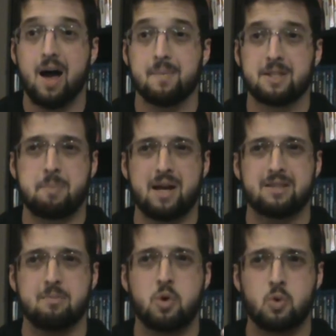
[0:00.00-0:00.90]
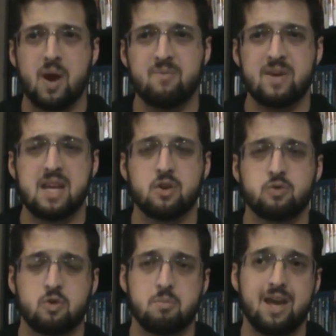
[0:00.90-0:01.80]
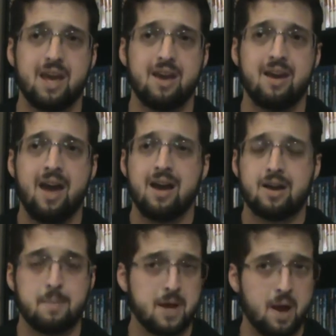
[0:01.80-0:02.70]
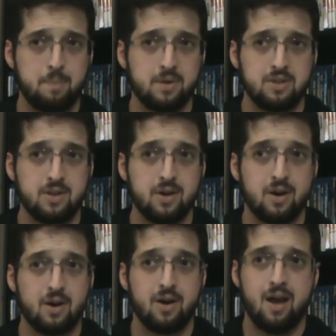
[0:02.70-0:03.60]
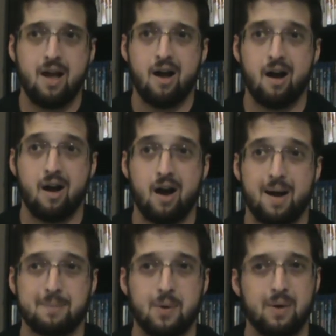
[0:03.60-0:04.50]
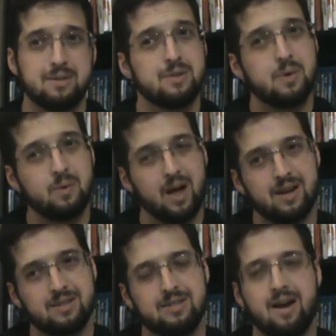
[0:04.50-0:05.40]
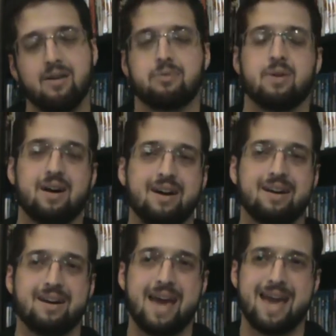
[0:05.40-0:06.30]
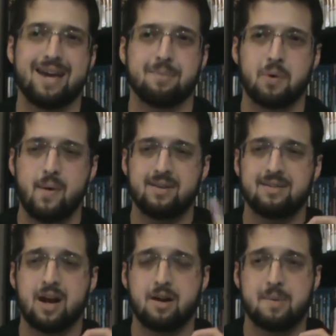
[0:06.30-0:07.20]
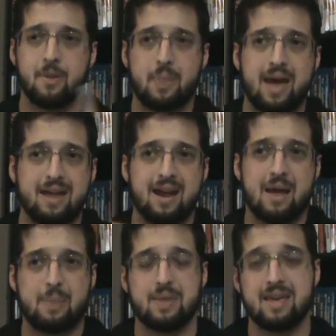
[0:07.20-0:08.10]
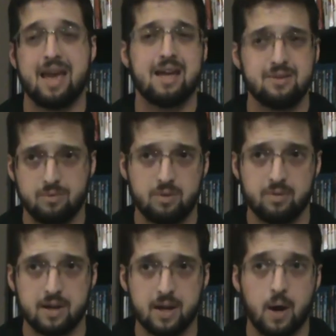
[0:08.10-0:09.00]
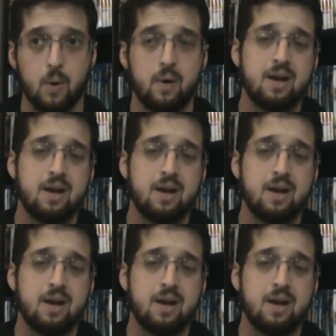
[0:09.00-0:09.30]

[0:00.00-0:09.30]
Expect some great videos from me coming up this year. I'm going to do a lot of stuff and I'm going to talk about that at the end of the video.